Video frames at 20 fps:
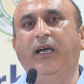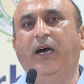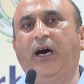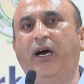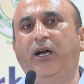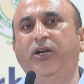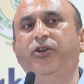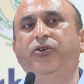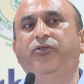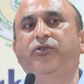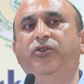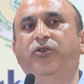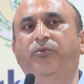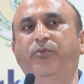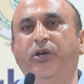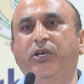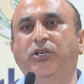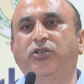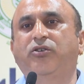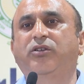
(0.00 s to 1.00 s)
our duty to
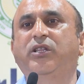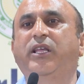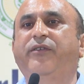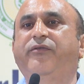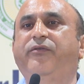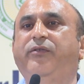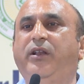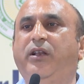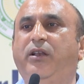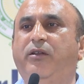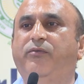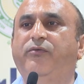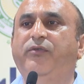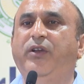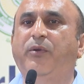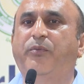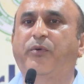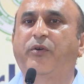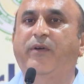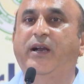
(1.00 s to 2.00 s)
make sure that
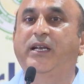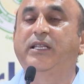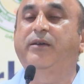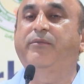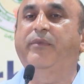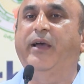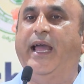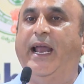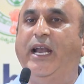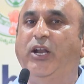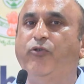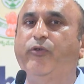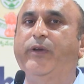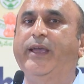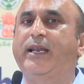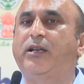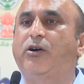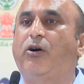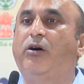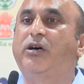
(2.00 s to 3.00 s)
we'll provide them
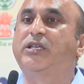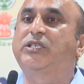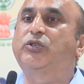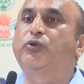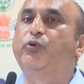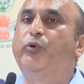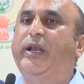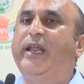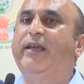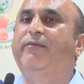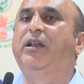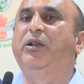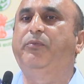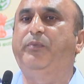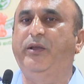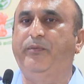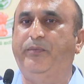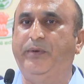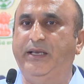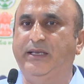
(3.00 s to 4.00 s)
adequate or suitable
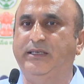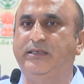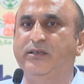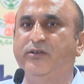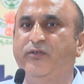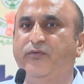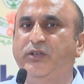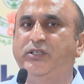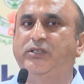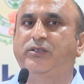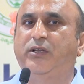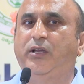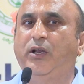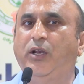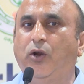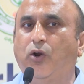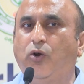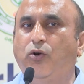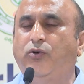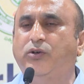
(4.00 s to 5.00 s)
PPs, which
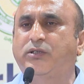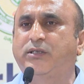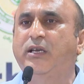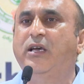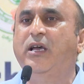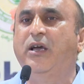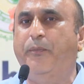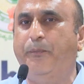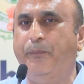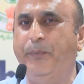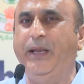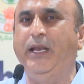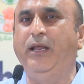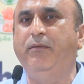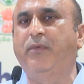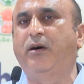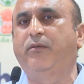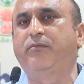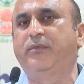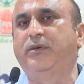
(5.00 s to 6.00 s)
includes
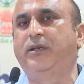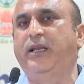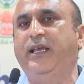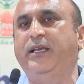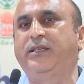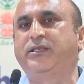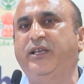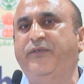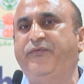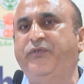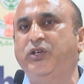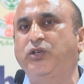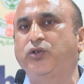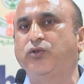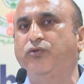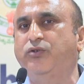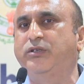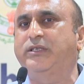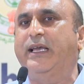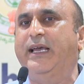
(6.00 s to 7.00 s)
minimum like safety
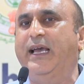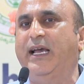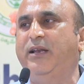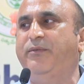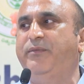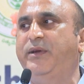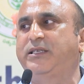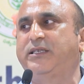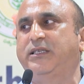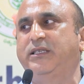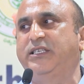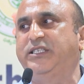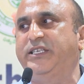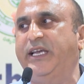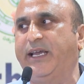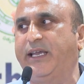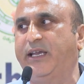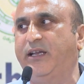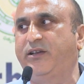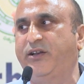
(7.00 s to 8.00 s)
shoes, helmets, and the
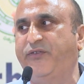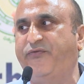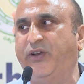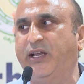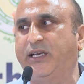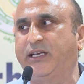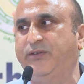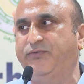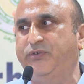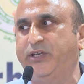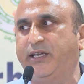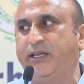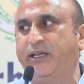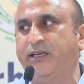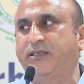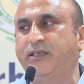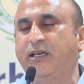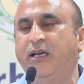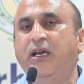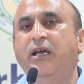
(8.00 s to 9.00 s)
jacket, reflective
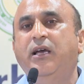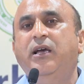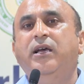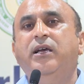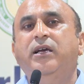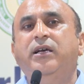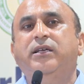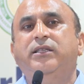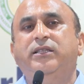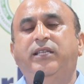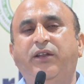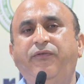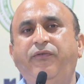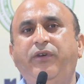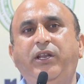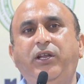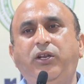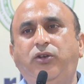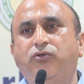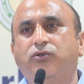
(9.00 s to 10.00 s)
jackets. Then we
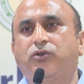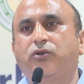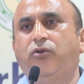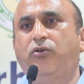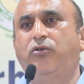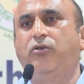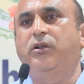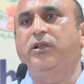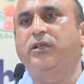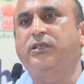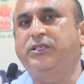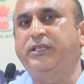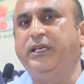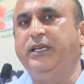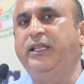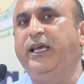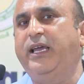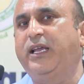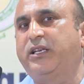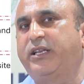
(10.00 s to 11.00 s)
need to see
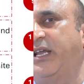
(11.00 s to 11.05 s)
that